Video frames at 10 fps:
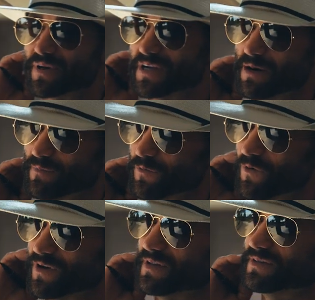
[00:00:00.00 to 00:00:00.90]
and comer,
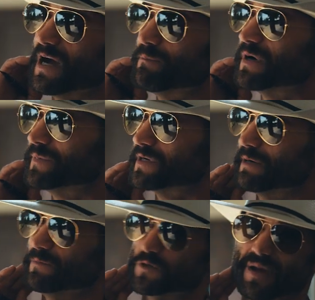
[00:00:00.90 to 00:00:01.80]
one of the top up and
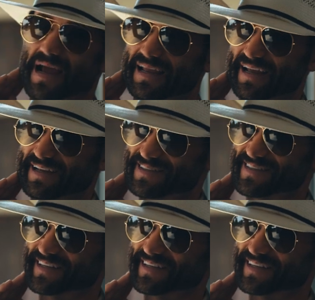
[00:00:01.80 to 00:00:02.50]
comers, Matt Gaines.